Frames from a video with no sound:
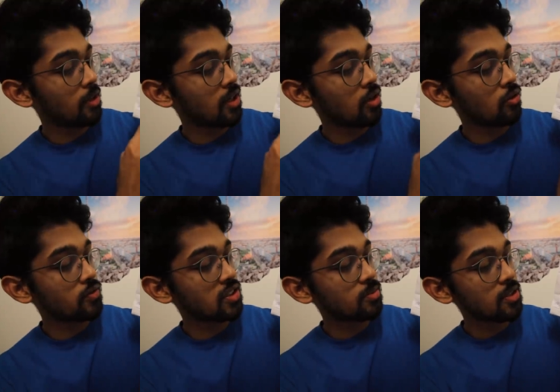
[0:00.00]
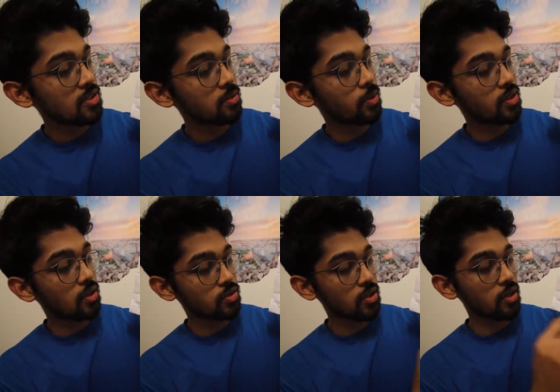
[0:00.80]
By the end of six months,
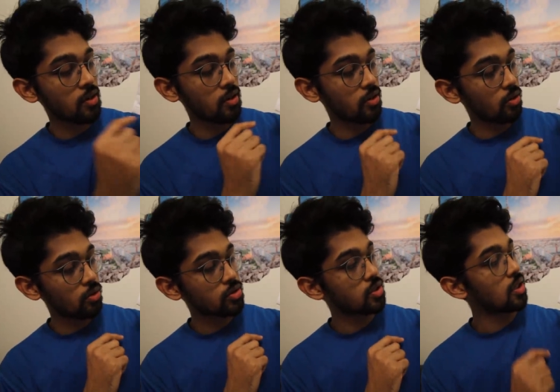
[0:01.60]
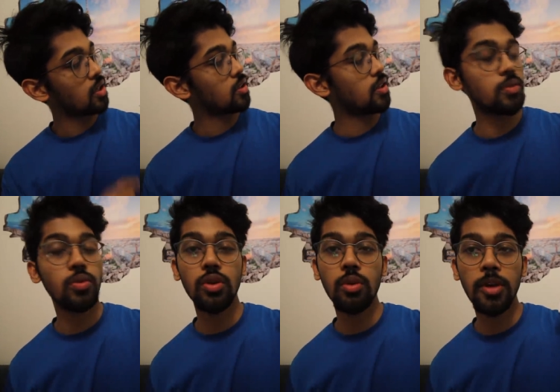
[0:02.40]
3,900 euros, that's what you're